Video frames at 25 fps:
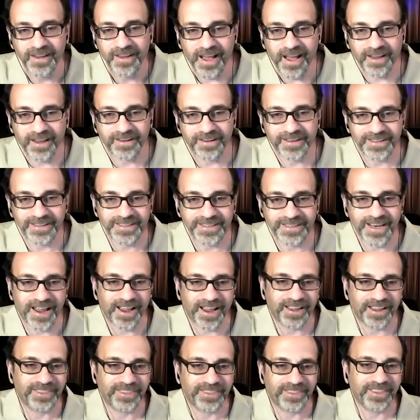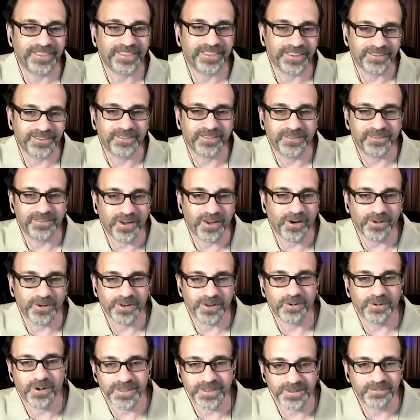because I, I, I think the
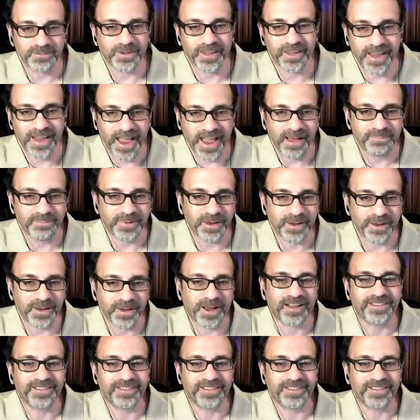owner wasn't really happy about